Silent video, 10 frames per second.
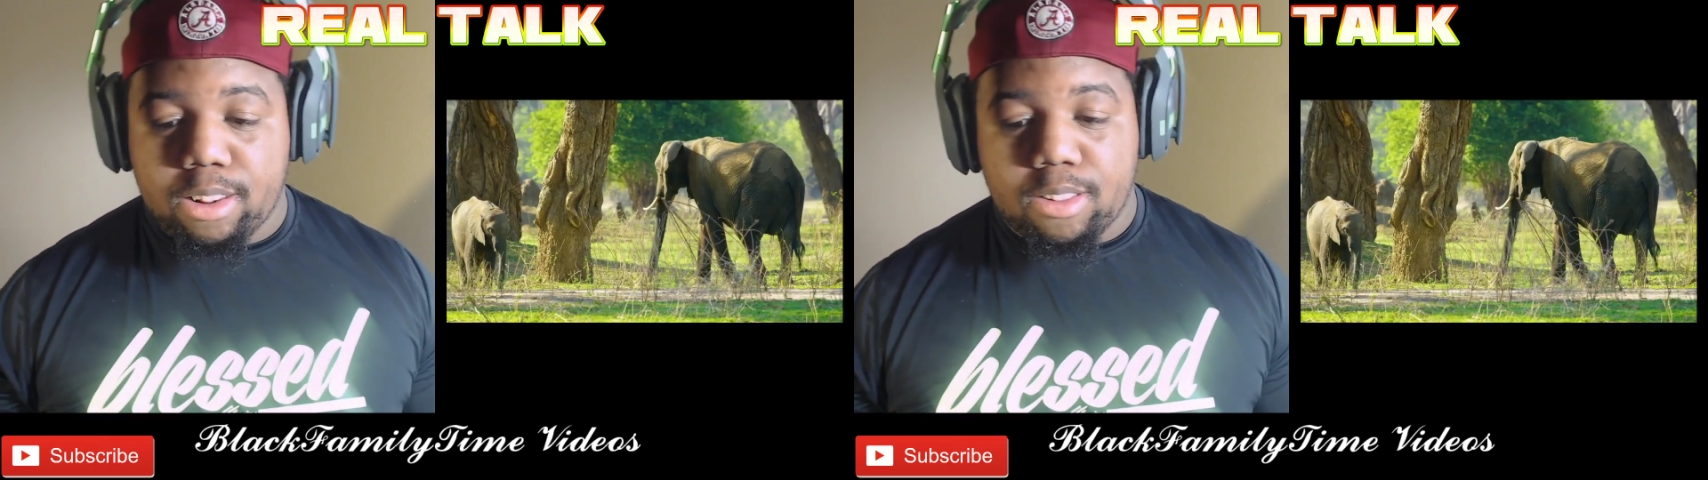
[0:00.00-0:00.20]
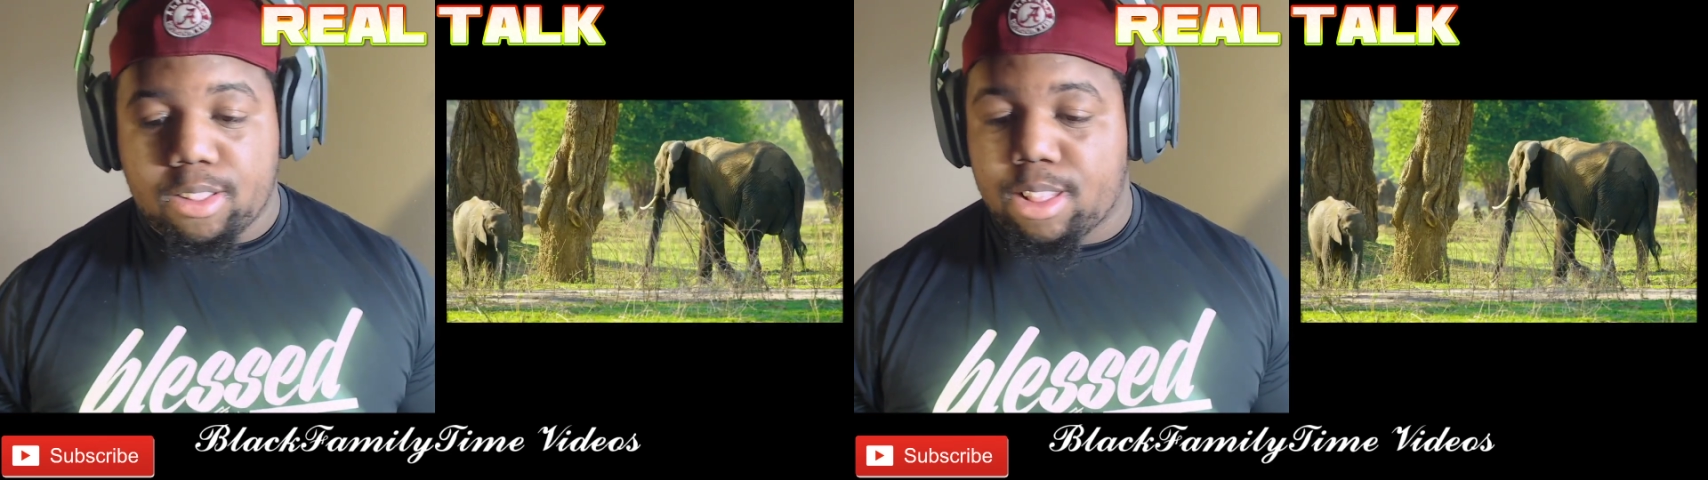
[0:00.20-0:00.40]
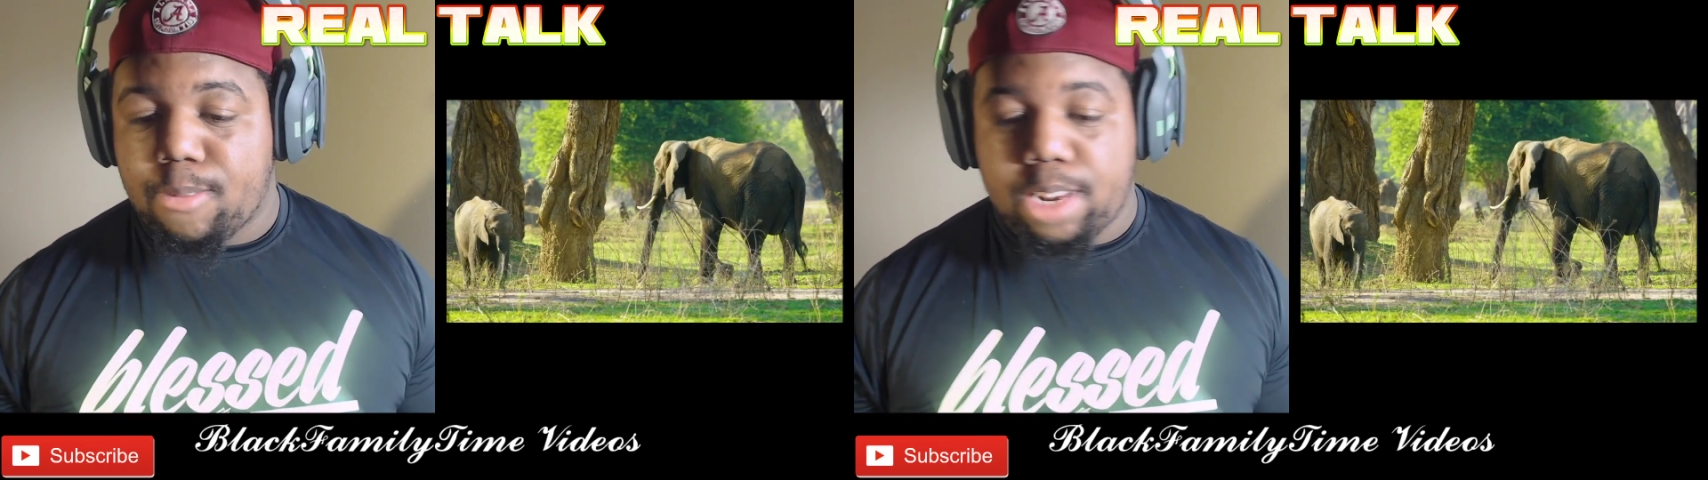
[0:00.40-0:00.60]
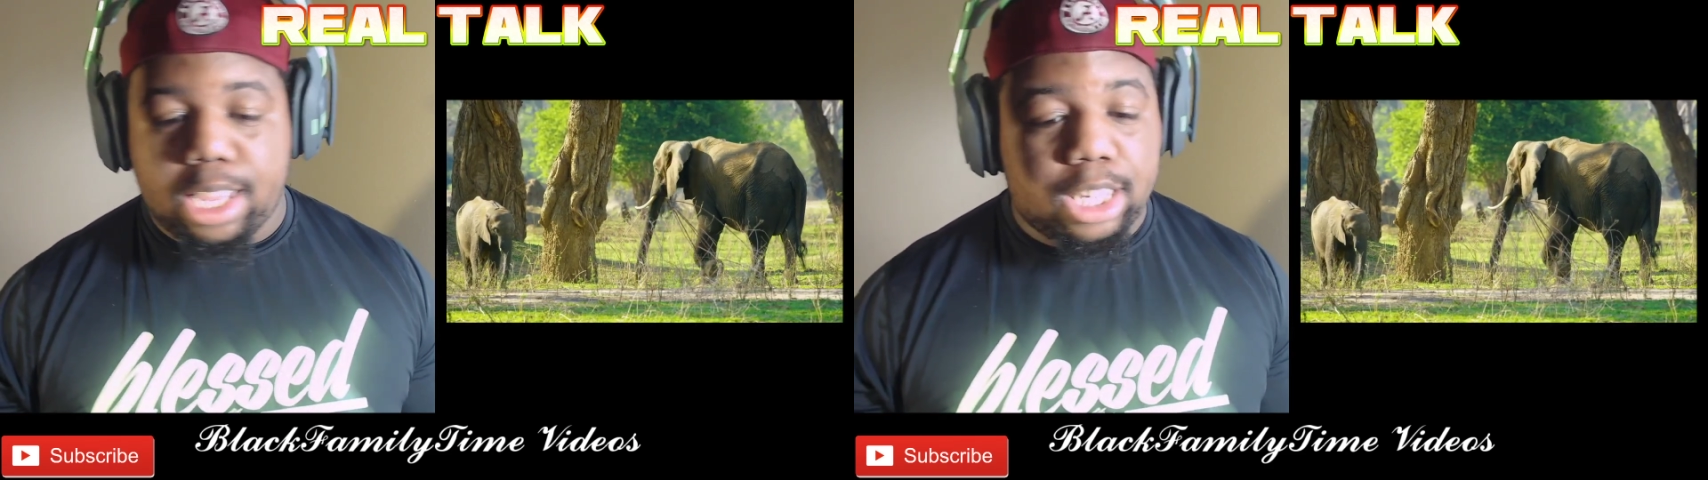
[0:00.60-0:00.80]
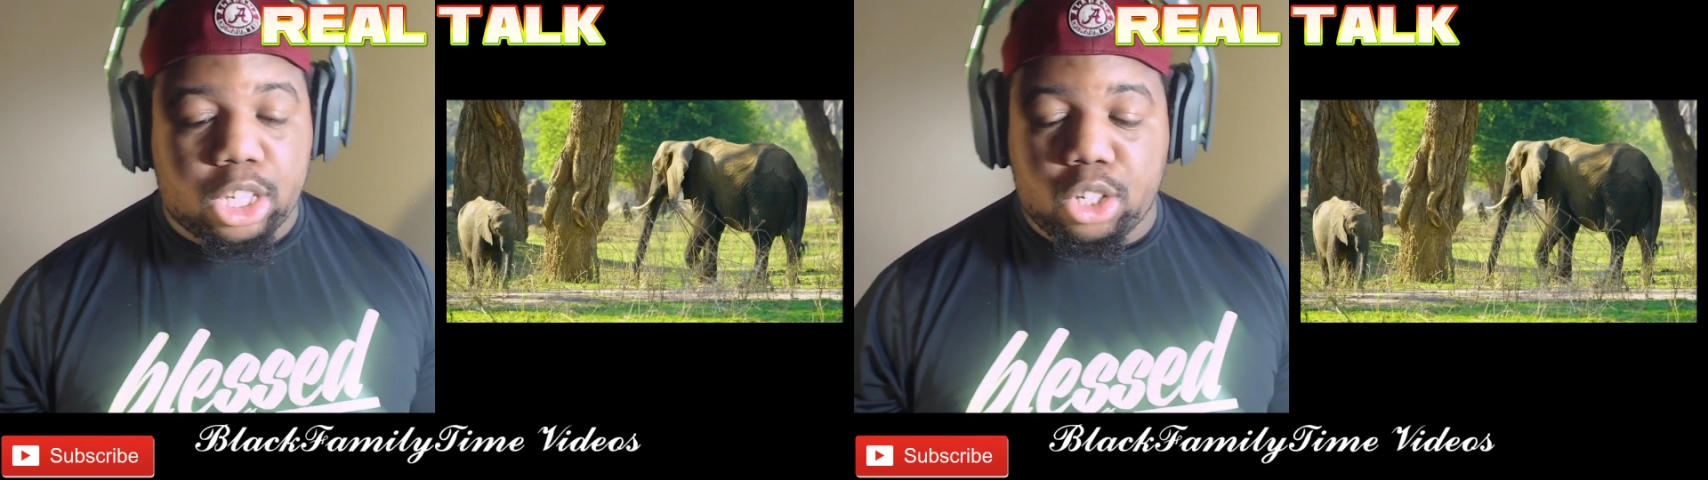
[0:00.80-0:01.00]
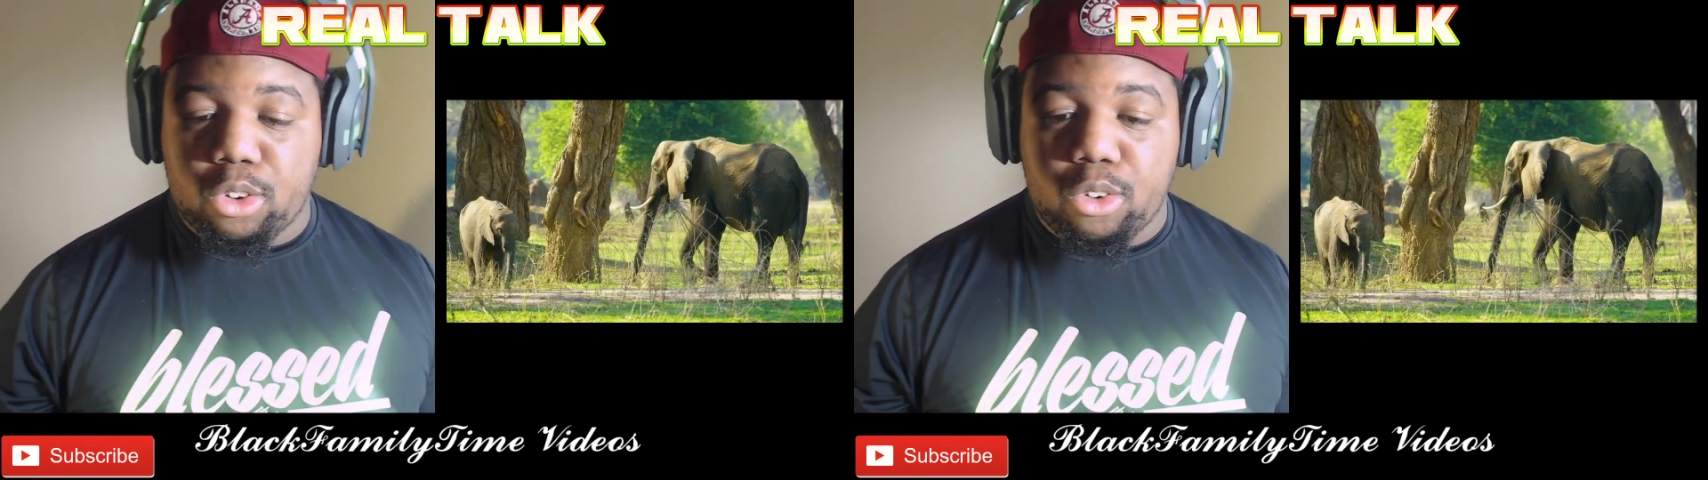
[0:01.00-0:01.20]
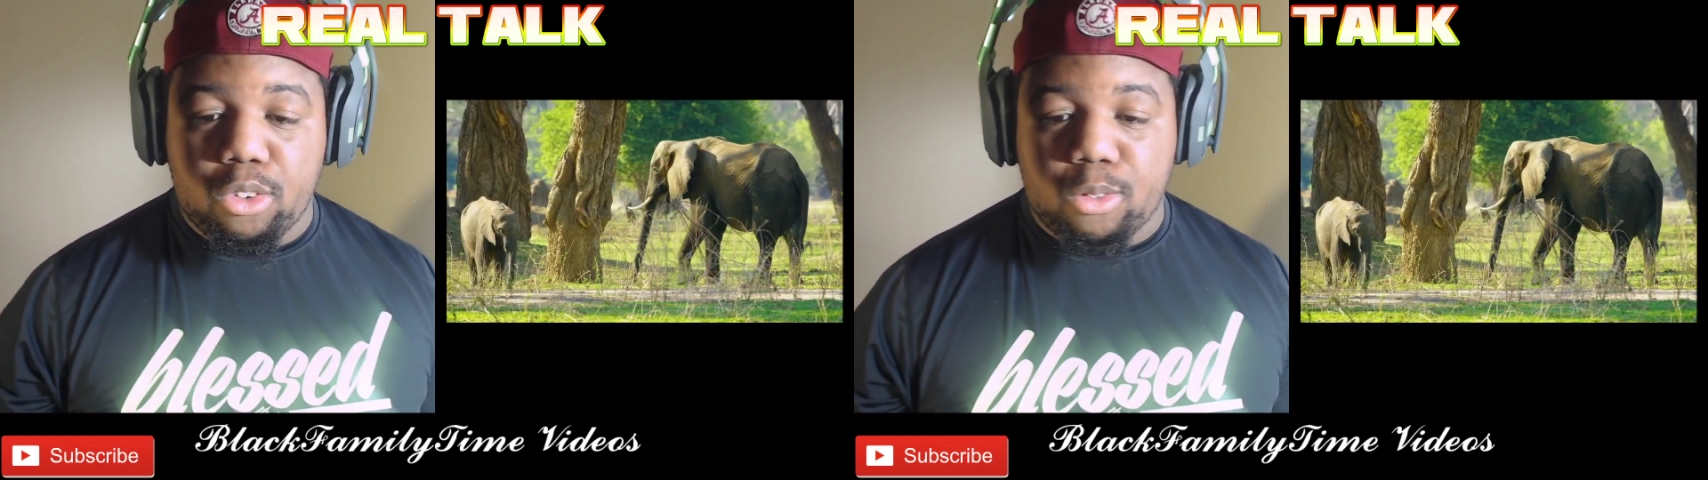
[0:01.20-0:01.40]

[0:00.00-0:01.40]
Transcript: some of the issues.